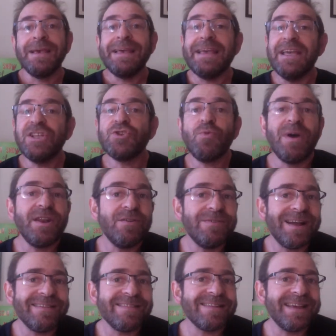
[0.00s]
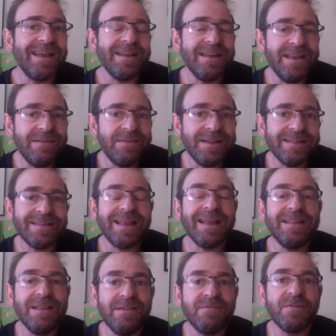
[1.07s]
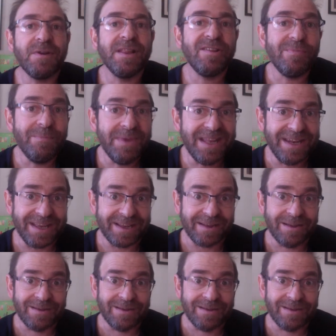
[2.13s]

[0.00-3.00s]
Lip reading: Each one of us can give it a different meaning.